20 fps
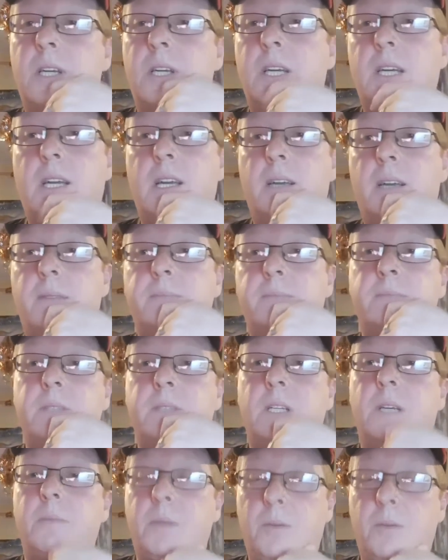Been
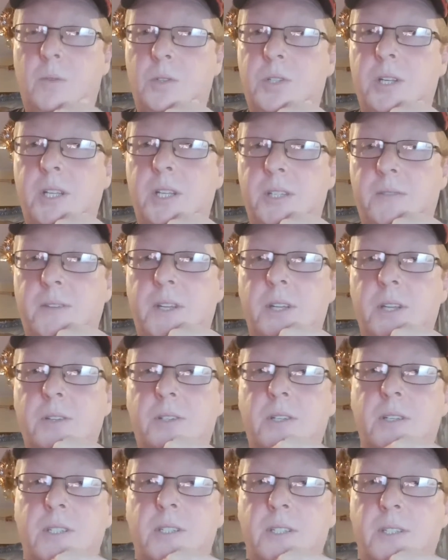watching his
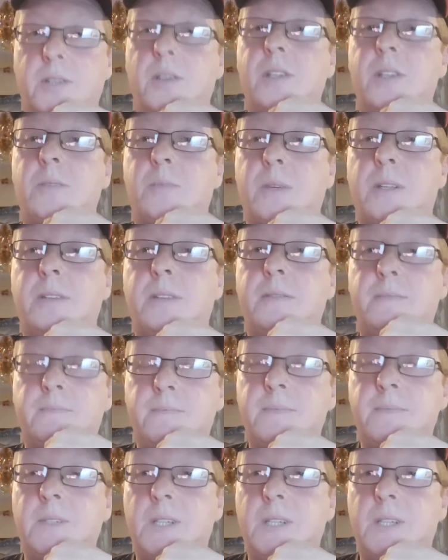videos, so he's been